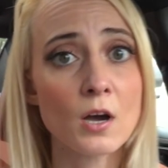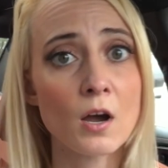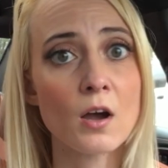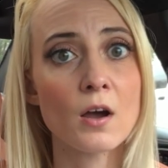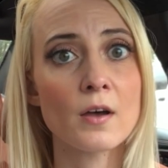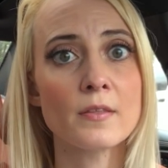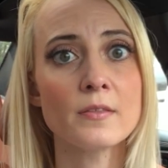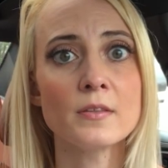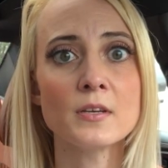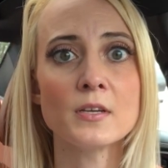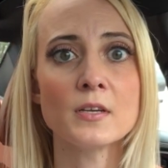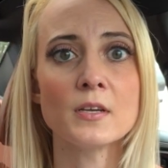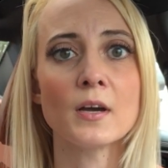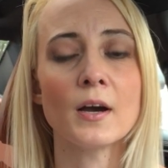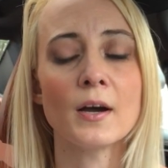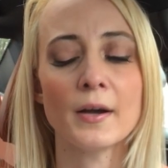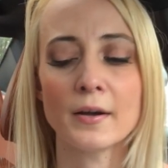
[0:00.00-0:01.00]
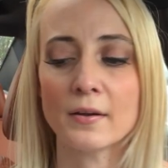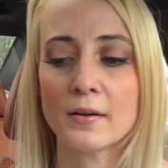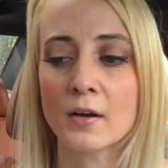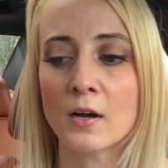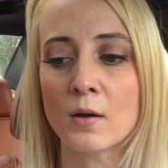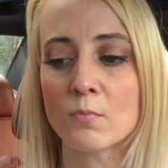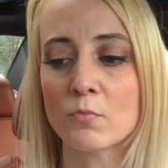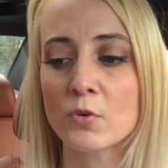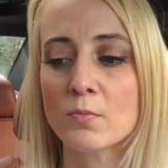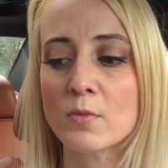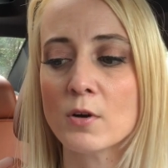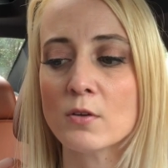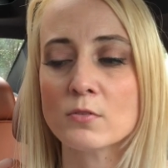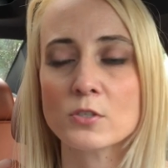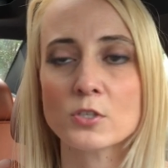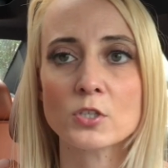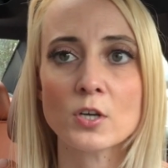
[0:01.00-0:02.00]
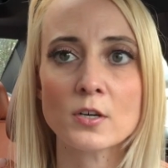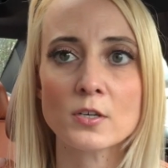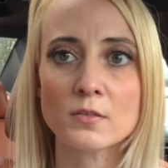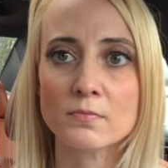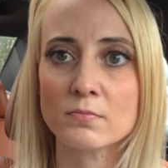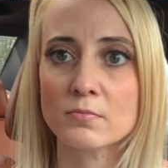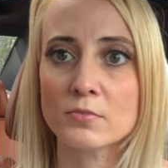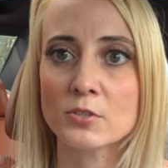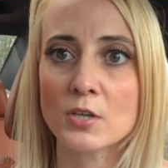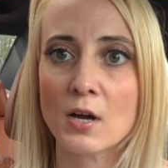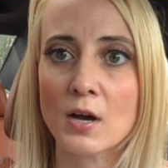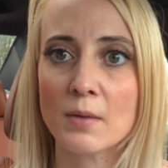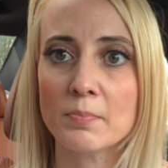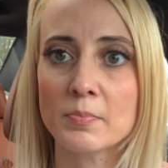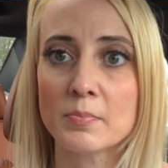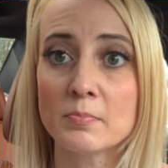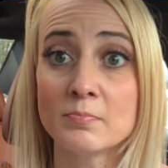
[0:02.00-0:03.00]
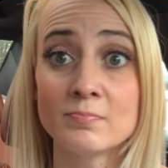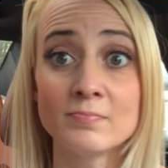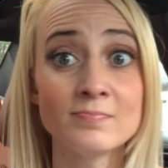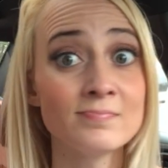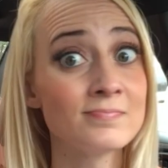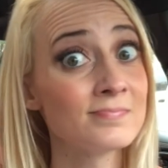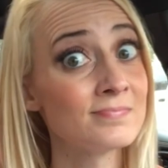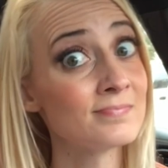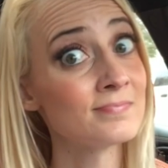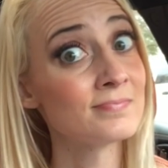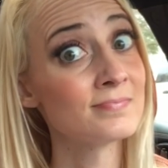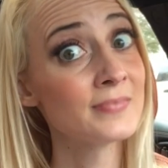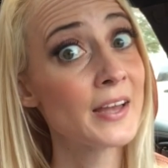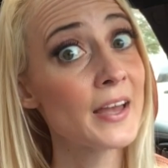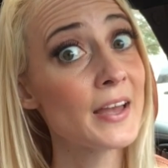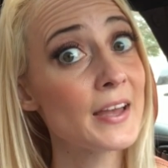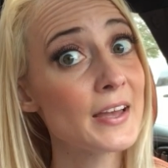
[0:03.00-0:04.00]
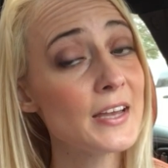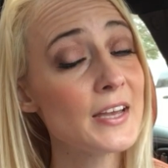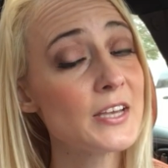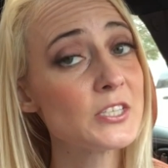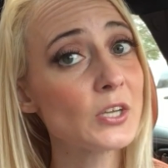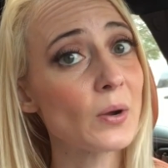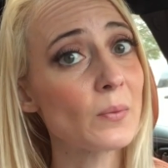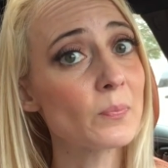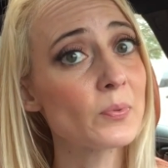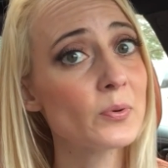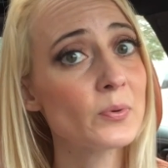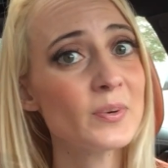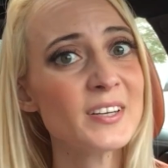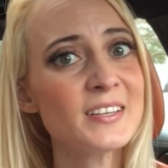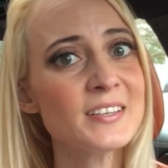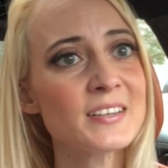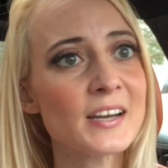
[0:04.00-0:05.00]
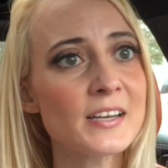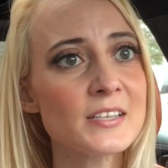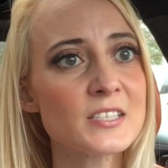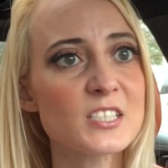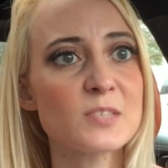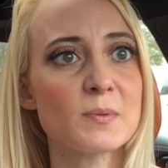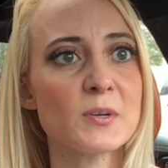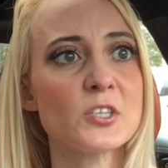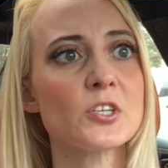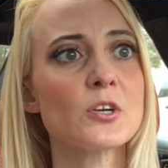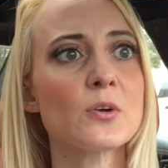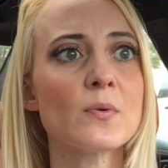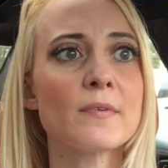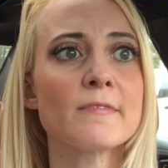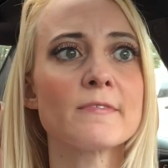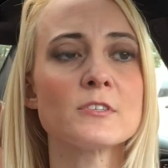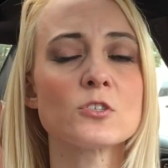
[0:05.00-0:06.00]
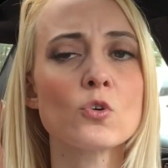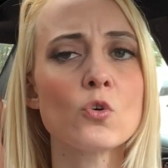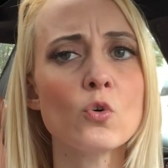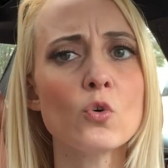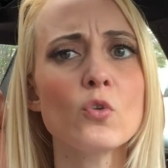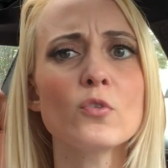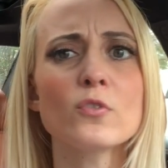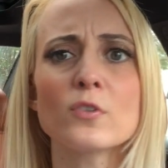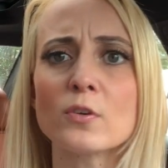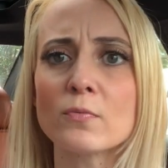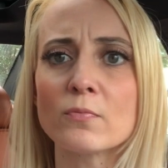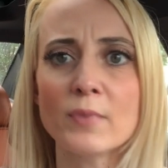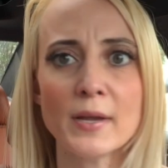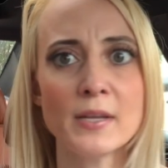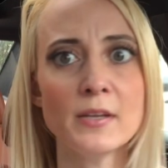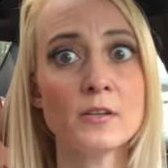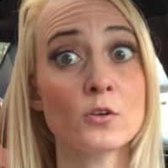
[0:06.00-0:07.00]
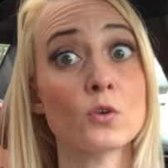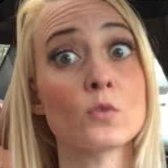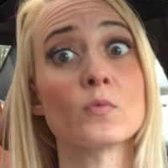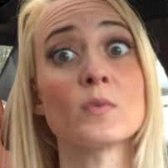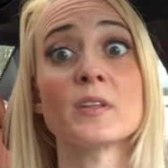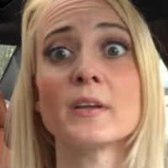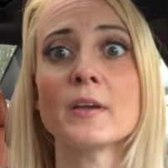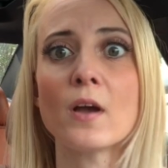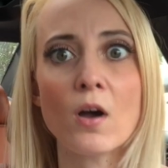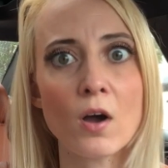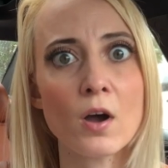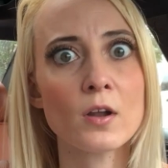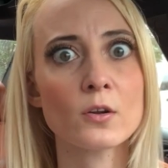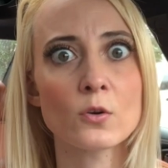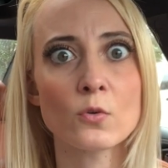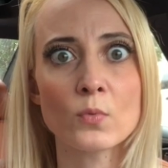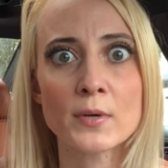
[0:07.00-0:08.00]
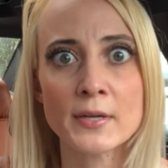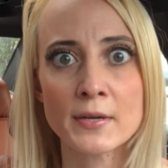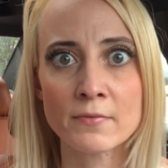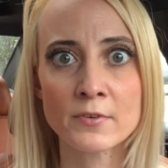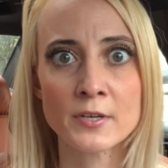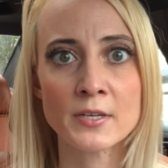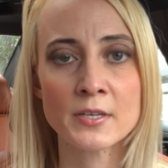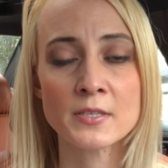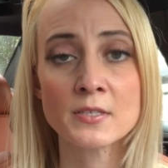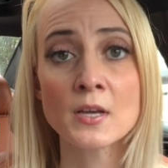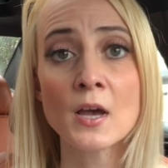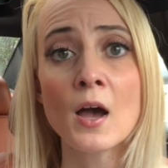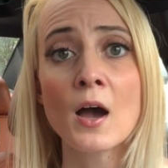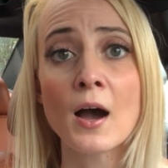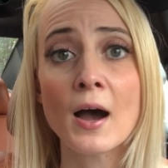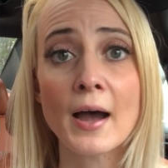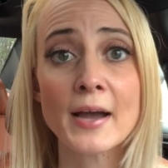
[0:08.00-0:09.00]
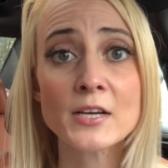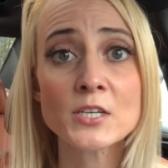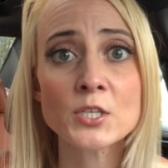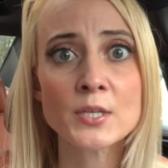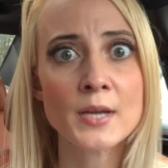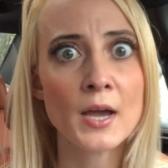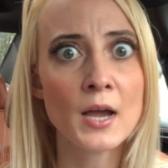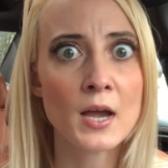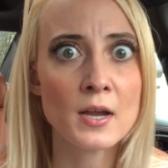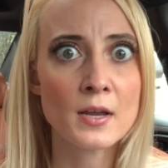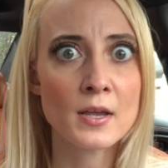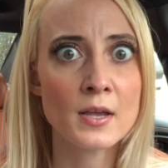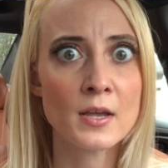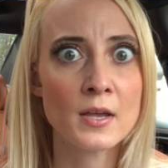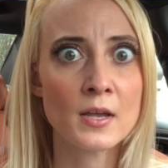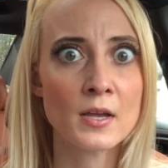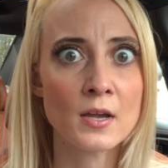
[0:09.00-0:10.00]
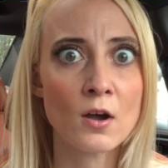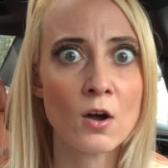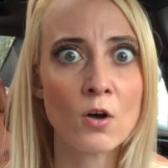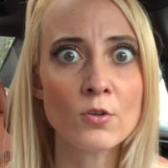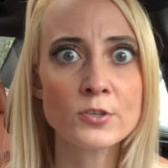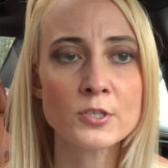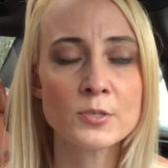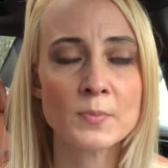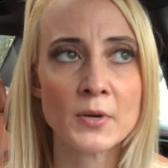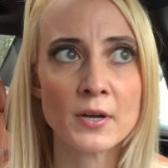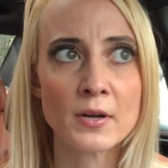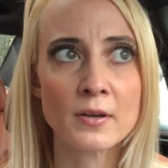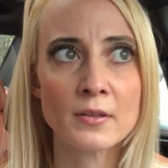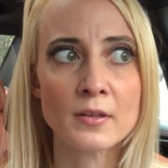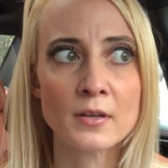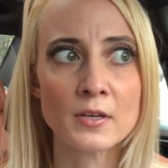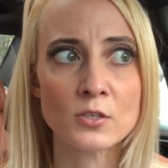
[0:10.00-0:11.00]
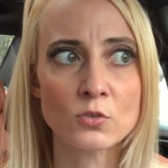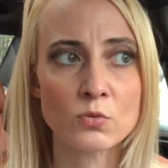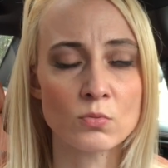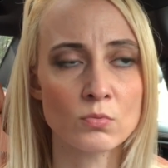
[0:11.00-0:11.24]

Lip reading: saw, the remote start stop is pretty nice, especially if it's cold or rainy or really hot or whatever it is. I actually had a Ultima, the